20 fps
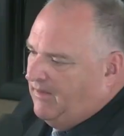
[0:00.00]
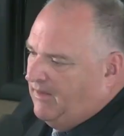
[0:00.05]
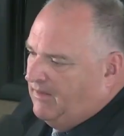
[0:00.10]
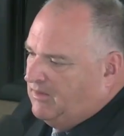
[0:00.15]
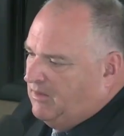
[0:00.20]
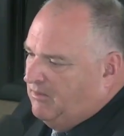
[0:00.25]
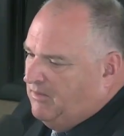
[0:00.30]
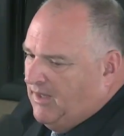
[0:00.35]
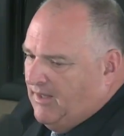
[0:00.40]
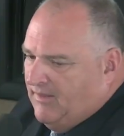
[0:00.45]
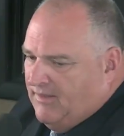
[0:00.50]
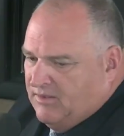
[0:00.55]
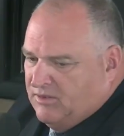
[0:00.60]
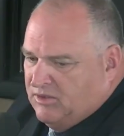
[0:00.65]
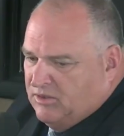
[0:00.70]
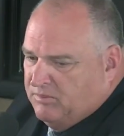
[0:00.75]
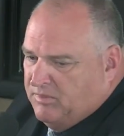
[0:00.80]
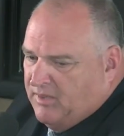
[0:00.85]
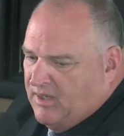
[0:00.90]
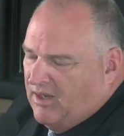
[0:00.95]
to me, this
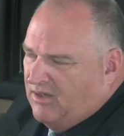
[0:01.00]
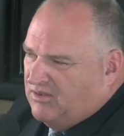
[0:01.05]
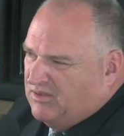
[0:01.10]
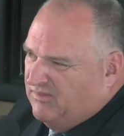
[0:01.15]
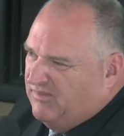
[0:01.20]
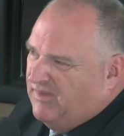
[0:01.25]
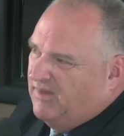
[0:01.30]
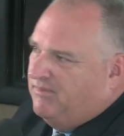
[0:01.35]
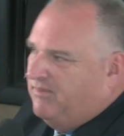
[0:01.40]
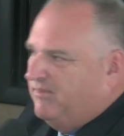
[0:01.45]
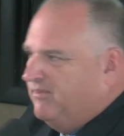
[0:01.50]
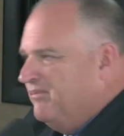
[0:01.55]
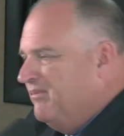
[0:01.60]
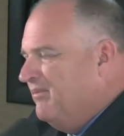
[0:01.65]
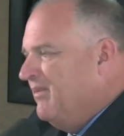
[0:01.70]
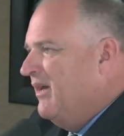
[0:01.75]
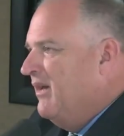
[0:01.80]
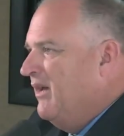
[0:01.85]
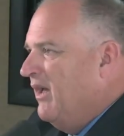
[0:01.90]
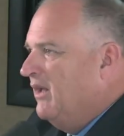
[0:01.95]
is because of
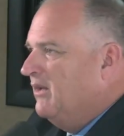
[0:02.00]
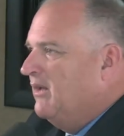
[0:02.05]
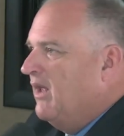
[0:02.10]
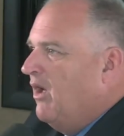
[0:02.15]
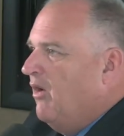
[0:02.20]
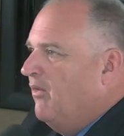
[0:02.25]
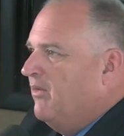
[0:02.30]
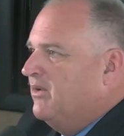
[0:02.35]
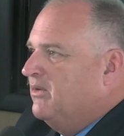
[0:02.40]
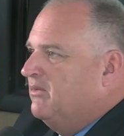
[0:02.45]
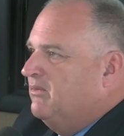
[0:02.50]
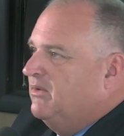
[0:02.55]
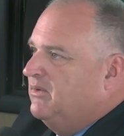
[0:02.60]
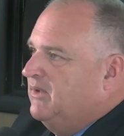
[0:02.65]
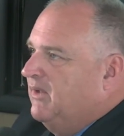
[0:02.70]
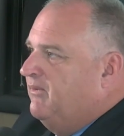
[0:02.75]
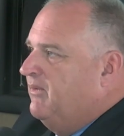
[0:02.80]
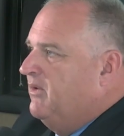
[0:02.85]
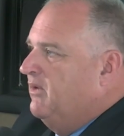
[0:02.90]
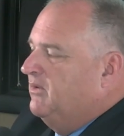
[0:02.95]
a law that's real
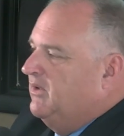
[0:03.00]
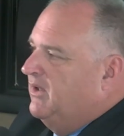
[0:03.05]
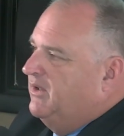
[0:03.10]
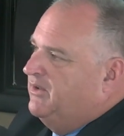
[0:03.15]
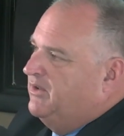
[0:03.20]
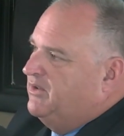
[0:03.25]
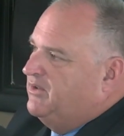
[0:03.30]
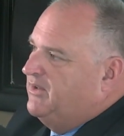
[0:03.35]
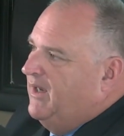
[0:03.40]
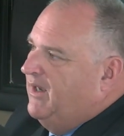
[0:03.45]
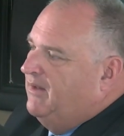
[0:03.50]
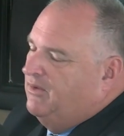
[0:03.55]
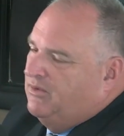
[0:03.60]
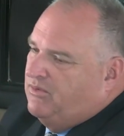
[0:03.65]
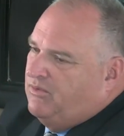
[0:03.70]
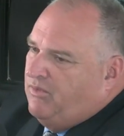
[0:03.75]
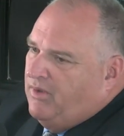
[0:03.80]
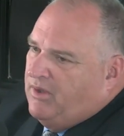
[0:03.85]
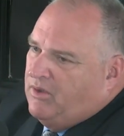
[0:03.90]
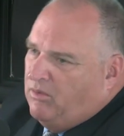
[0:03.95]
difficult to understand.
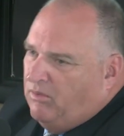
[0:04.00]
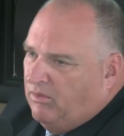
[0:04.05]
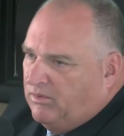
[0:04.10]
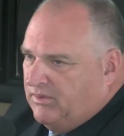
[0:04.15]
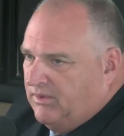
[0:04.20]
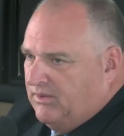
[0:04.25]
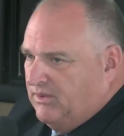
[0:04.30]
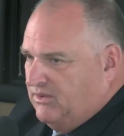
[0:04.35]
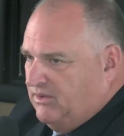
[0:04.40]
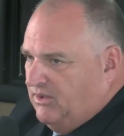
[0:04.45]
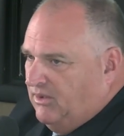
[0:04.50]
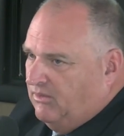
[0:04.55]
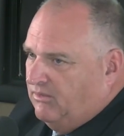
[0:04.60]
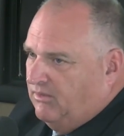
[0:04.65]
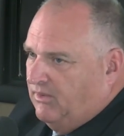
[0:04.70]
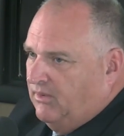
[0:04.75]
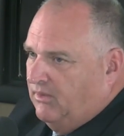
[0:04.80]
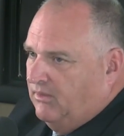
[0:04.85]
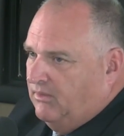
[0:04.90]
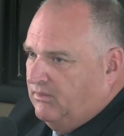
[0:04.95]
There's 3 cruelty to
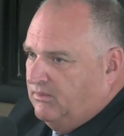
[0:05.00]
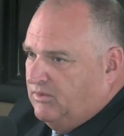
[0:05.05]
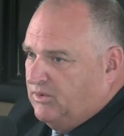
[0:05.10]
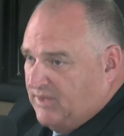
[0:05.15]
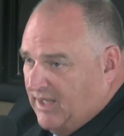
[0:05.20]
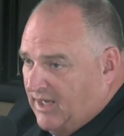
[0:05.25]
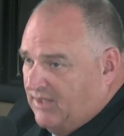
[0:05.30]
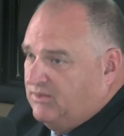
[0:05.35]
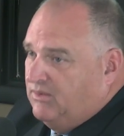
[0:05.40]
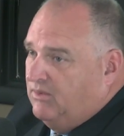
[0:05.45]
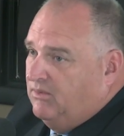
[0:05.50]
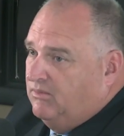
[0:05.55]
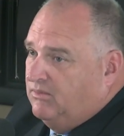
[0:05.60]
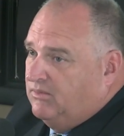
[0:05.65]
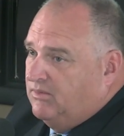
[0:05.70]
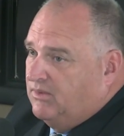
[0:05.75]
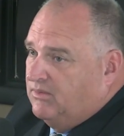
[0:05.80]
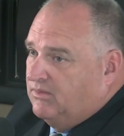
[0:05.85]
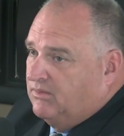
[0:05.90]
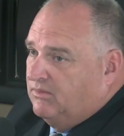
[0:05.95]
children
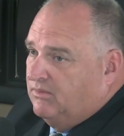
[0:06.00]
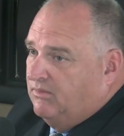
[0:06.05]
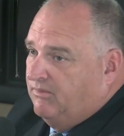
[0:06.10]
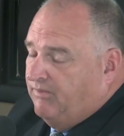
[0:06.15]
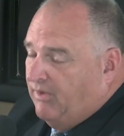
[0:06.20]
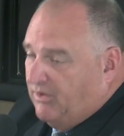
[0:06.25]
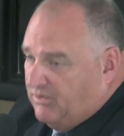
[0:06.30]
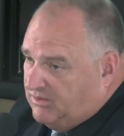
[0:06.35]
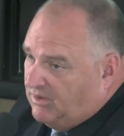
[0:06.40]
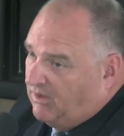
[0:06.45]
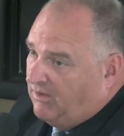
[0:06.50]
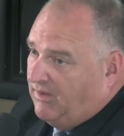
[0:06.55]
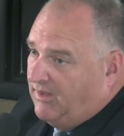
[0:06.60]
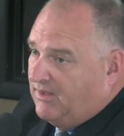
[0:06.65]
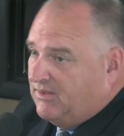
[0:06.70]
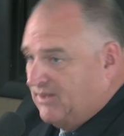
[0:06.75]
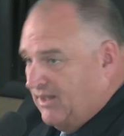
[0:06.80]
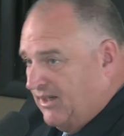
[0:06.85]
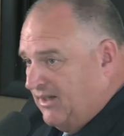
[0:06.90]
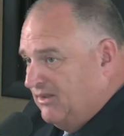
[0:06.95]
statutes. There's first degree,
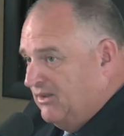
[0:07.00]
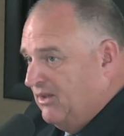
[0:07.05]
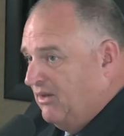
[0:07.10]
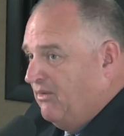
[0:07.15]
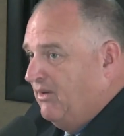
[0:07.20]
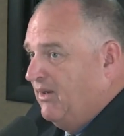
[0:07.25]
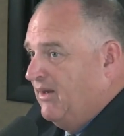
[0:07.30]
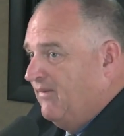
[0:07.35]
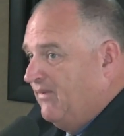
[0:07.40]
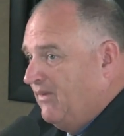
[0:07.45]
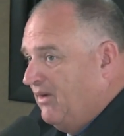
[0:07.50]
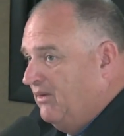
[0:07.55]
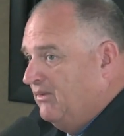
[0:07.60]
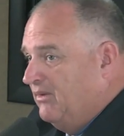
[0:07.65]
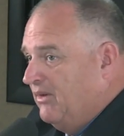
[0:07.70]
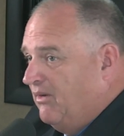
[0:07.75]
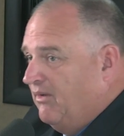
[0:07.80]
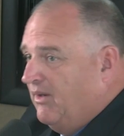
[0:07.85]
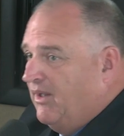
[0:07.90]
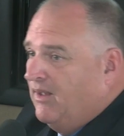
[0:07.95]
second degree, and third
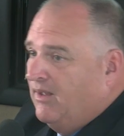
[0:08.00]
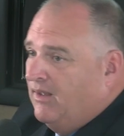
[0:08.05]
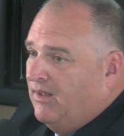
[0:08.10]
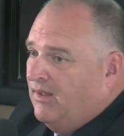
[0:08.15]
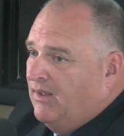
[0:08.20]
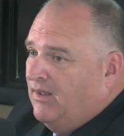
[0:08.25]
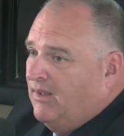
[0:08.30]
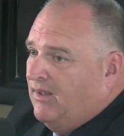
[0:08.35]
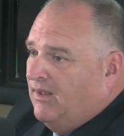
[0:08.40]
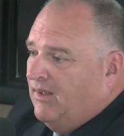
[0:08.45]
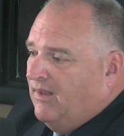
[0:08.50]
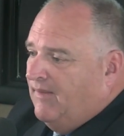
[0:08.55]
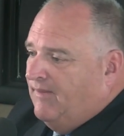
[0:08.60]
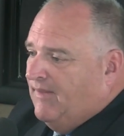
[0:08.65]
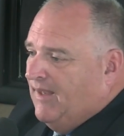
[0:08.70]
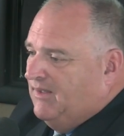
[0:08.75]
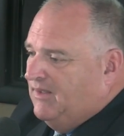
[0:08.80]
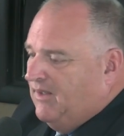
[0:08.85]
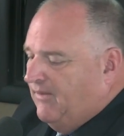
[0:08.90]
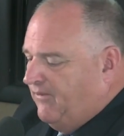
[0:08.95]
degree.
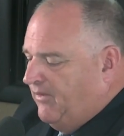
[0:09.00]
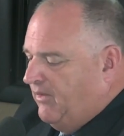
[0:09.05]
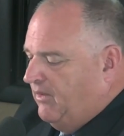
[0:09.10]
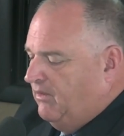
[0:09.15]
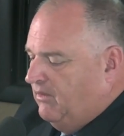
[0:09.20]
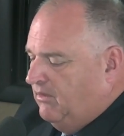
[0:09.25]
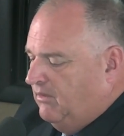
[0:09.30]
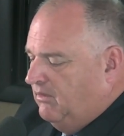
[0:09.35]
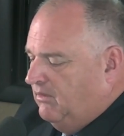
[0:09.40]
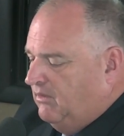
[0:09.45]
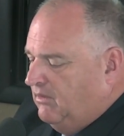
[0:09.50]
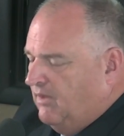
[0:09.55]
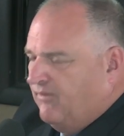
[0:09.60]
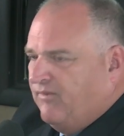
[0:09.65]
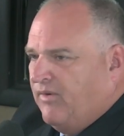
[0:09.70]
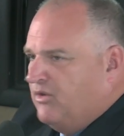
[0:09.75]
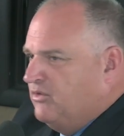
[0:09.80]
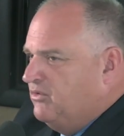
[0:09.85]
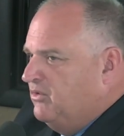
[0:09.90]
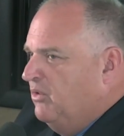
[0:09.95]
They differ. The
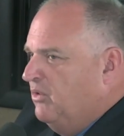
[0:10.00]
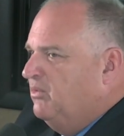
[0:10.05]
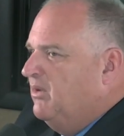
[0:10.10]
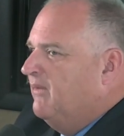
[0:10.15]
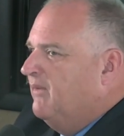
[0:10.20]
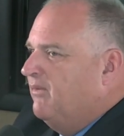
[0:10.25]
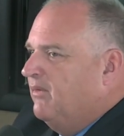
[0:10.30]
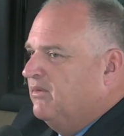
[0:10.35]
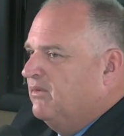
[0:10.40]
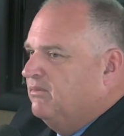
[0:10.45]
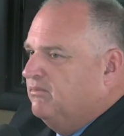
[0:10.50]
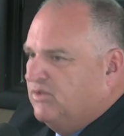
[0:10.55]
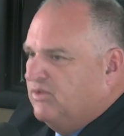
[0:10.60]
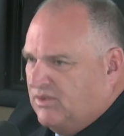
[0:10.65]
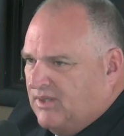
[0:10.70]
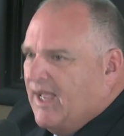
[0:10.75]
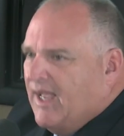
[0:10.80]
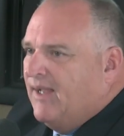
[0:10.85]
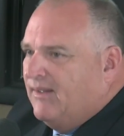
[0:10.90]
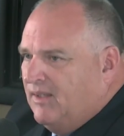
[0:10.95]
first 2 differ
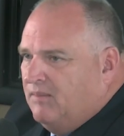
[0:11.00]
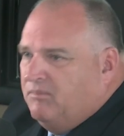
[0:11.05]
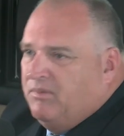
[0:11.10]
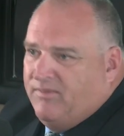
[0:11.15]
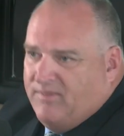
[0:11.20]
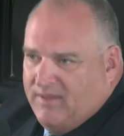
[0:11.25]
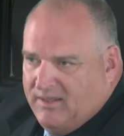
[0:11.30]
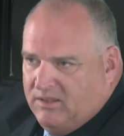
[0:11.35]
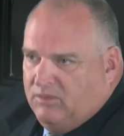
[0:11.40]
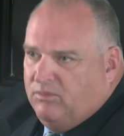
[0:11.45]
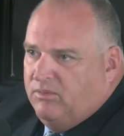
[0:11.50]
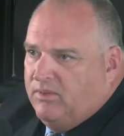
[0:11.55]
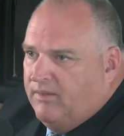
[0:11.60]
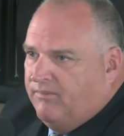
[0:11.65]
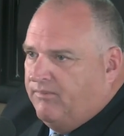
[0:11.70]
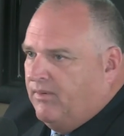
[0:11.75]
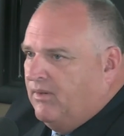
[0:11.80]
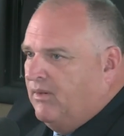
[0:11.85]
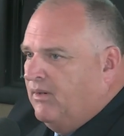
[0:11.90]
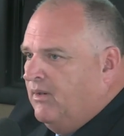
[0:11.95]
slightly, but they do
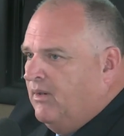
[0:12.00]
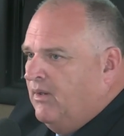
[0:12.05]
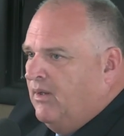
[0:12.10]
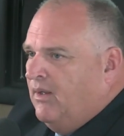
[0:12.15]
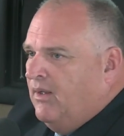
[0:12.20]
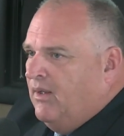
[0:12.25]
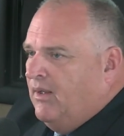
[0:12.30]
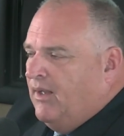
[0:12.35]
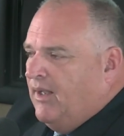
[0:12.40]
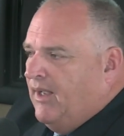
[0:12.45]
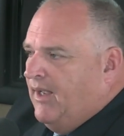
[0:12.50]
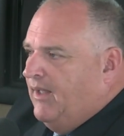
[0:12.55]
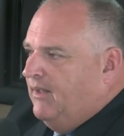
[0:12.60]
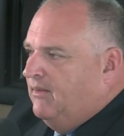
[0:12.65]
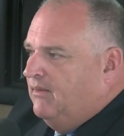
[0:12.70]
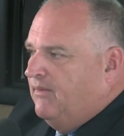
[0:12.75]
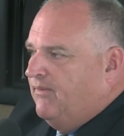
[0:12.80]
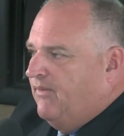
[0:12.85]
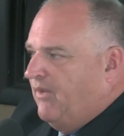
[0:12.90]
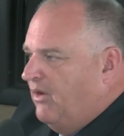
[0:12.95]
differ.
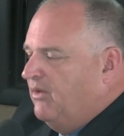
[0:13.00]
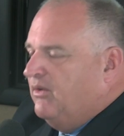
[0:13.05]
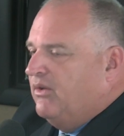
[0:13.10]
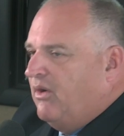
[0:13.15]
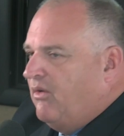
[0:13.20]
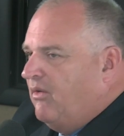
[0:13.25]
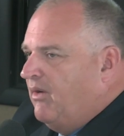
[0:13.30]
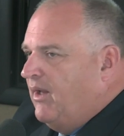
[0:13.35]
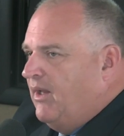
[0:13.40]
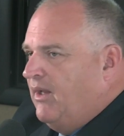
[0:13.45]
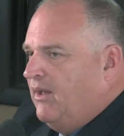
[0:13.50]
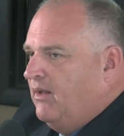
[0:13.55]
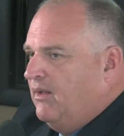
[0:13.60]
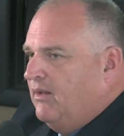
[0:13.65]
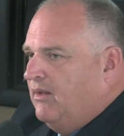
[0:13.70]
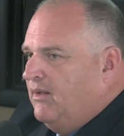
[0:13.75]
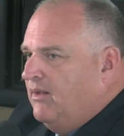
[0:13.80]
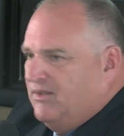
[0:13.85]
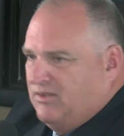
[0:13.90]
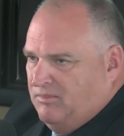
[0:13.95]
And third degree
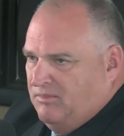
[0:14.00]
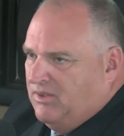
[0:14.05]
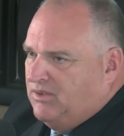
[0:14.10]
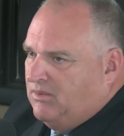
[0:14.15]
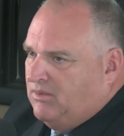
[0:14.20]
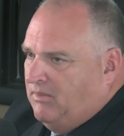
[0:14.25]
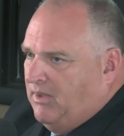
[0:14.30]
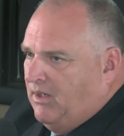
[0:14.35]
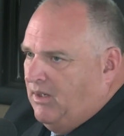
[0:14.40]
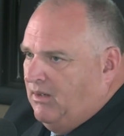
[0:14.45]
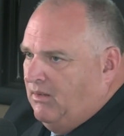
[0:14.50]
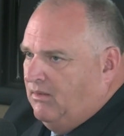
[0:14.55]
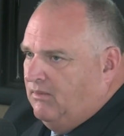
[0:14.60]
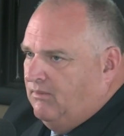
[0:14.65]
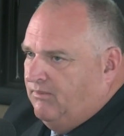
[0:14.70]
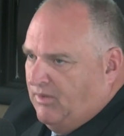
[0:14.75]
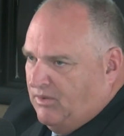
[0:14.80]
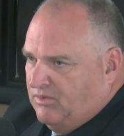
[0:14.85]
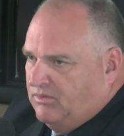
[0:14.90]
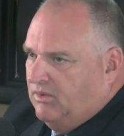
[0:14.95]
is a misdemeanor.
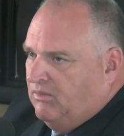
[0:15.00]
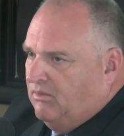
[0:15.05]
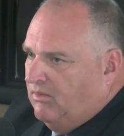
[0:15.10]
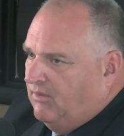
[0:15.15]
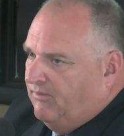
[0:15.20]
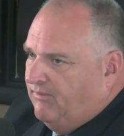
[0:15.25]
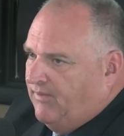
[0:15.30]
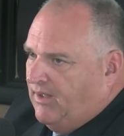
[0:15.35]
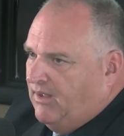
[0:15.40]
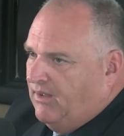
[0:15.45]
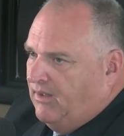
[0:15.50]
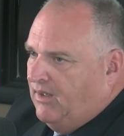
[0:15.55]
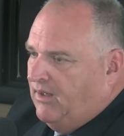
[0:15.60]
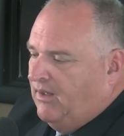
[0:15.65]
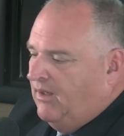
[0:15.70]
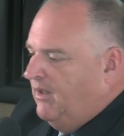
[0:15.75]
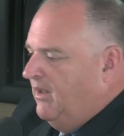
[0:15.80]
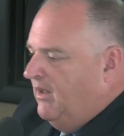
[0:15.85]
First 2 are a felony.